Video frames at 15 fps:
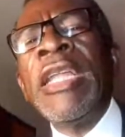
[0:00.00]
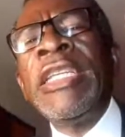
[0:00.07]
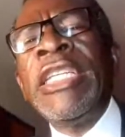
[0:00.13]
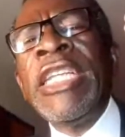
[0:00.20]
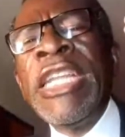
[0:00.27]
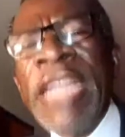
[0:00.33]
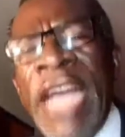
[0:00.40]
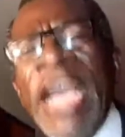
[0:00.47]

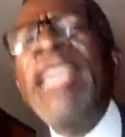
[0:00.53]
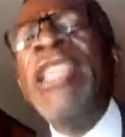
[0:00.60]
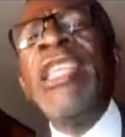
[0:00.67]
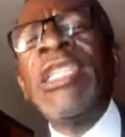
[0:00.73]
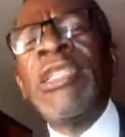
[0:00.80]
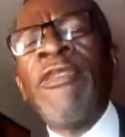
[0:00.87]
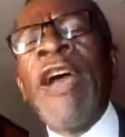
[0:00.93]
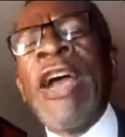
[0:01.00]
deny
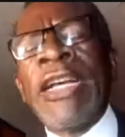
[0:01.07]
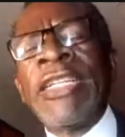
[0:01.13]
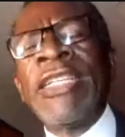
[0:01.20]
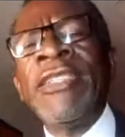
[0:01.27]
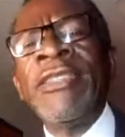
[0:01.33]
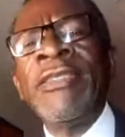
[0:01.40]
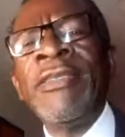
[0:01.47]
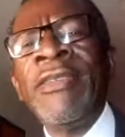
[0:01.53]
this
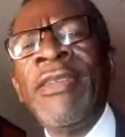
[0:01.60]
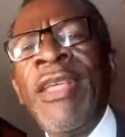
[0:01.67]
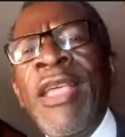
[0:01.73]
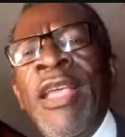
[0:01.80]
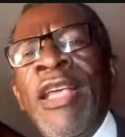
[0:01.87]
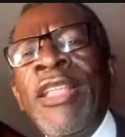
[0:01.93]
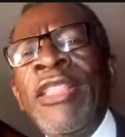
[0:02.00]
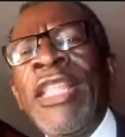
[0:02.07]
fact
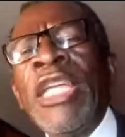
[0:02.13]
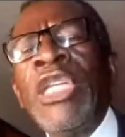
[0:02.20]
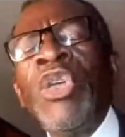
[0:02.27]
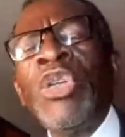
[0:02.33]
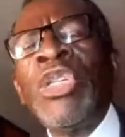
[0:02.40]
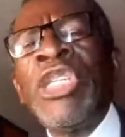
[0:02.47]
that your